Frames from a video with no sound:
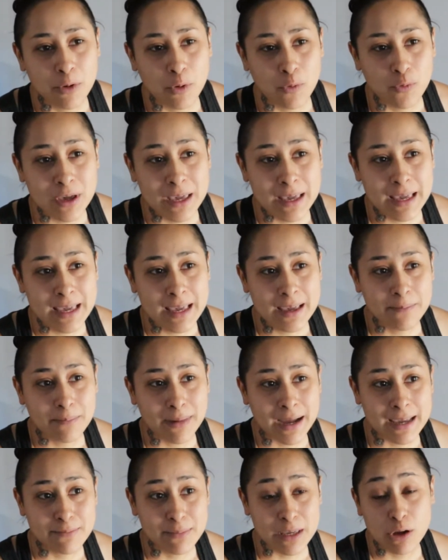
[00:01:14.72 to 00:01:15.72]
we
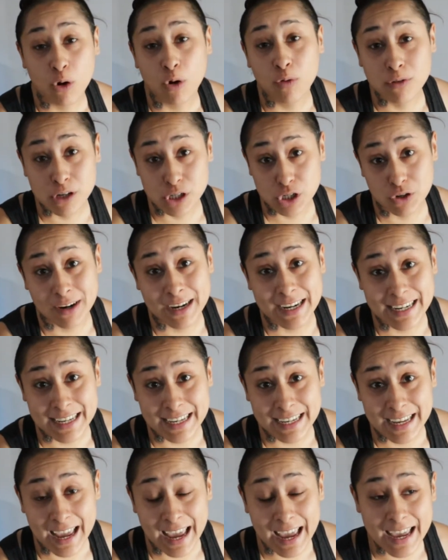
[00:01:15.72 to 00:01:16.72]
might be
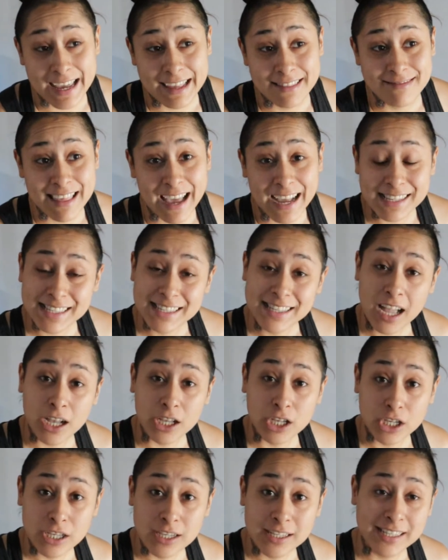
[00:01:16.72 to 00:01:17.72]
overtraining, and that's
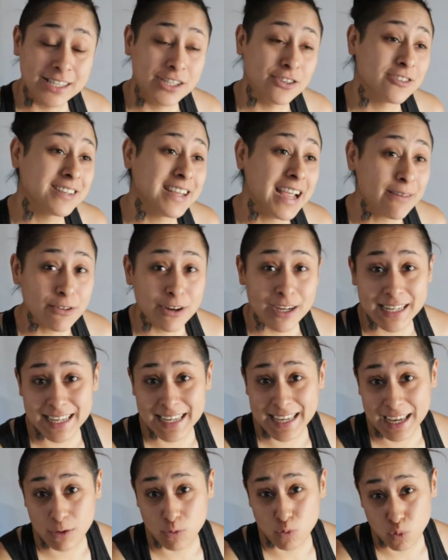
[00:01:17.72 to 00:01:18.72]
not good, and you're never going to
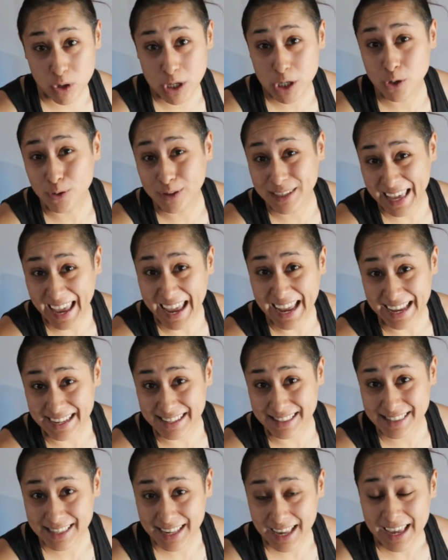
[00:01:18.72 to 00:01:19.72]
get real
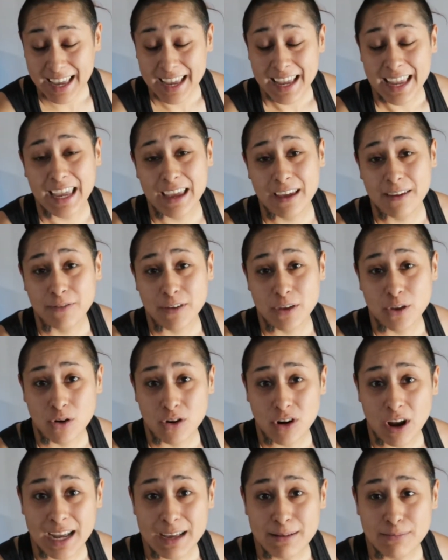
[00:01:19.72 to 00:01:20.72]
gains if
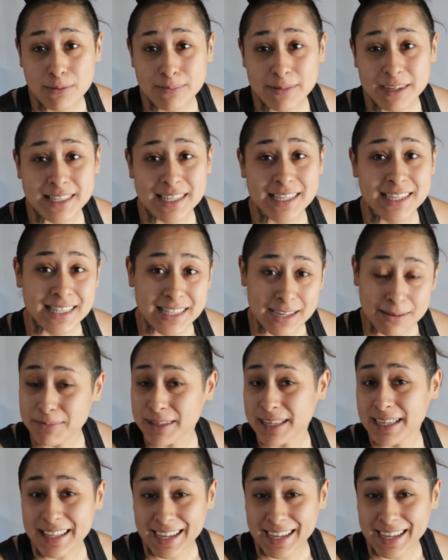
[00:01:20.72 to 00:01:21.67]
you're not implementing something